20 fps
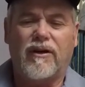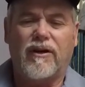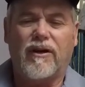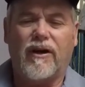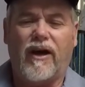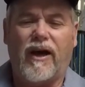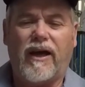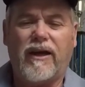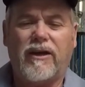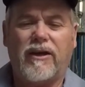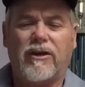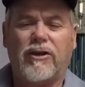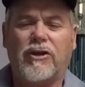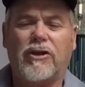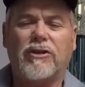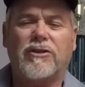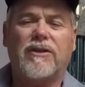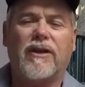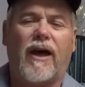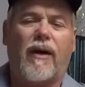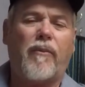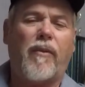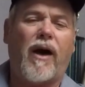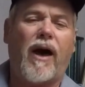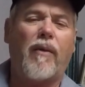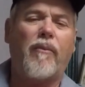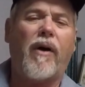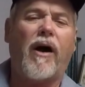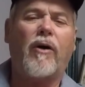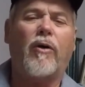Alright,
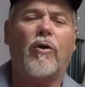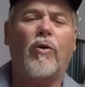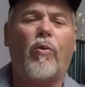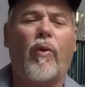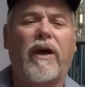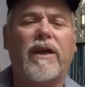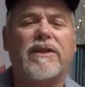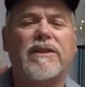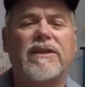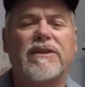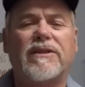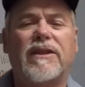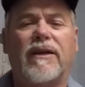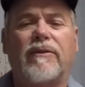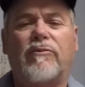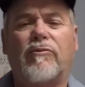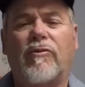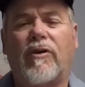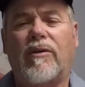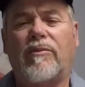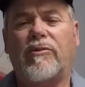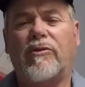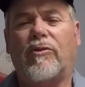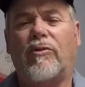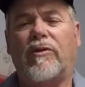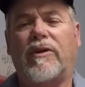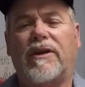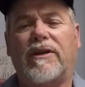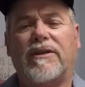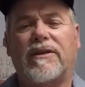I'm not going to waste this living rubber
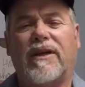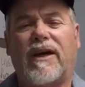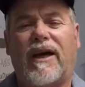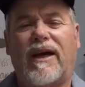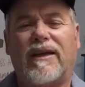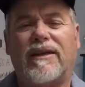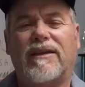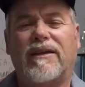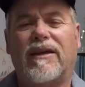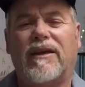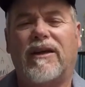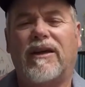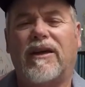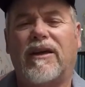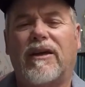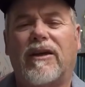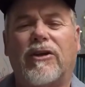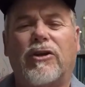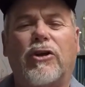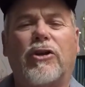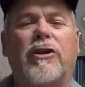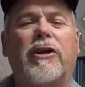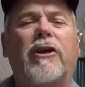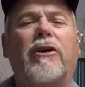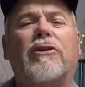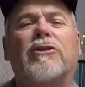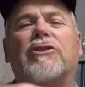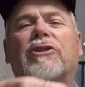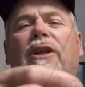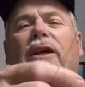on this, guys. You
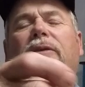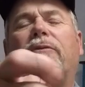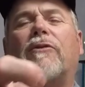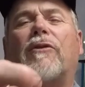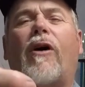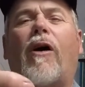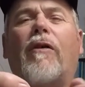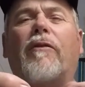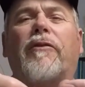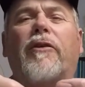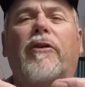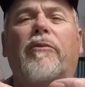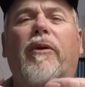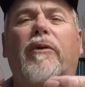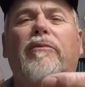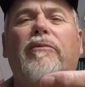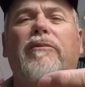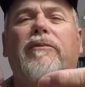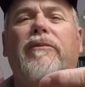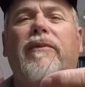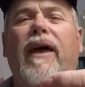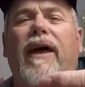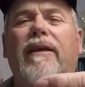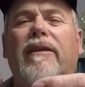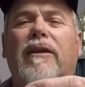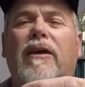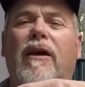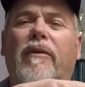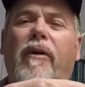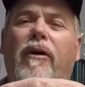tear a sliver off though,
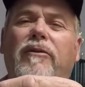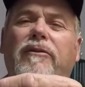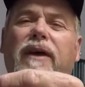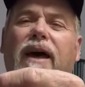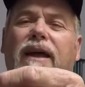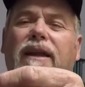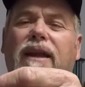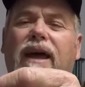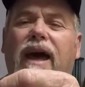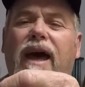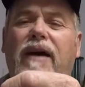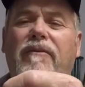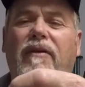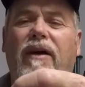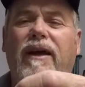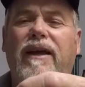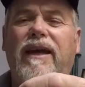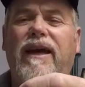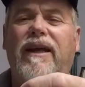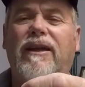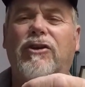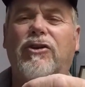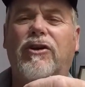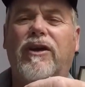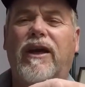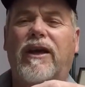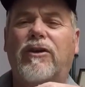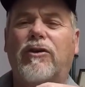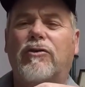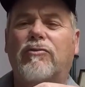about that in half. Again, you
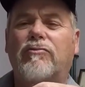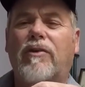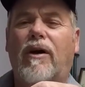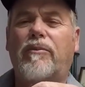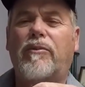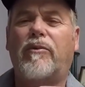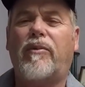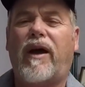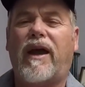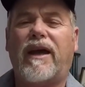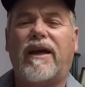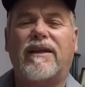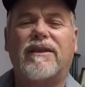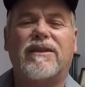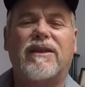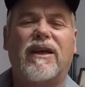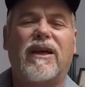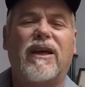can use rubber bands.